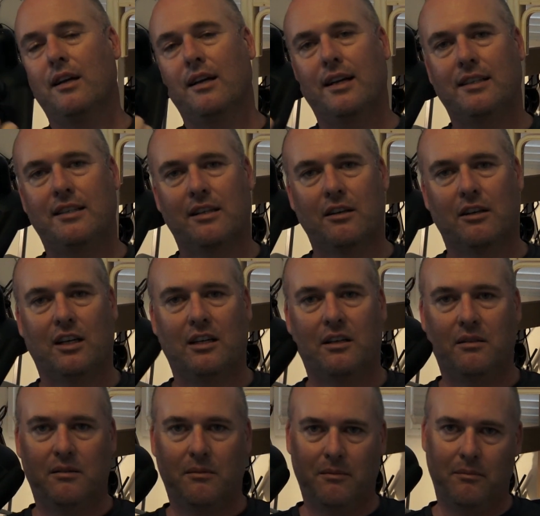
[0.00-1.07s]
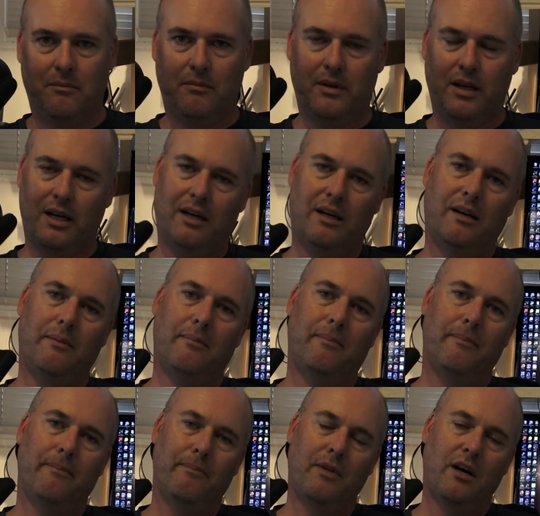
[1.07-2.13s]
It's got,
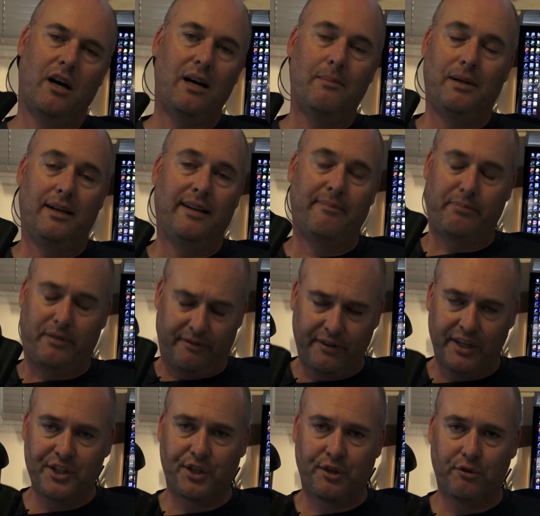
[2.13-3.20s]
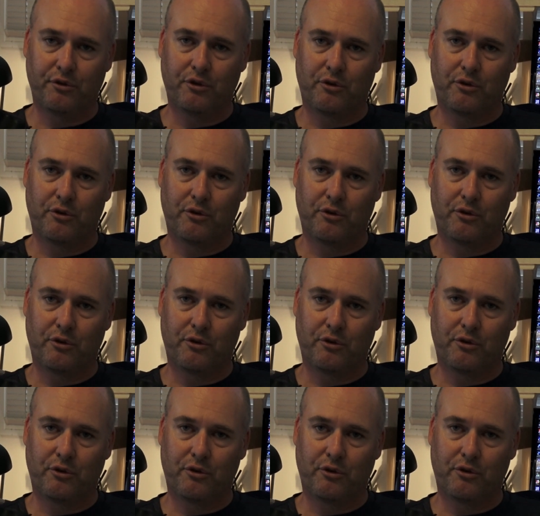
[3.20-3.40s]
I believe, professional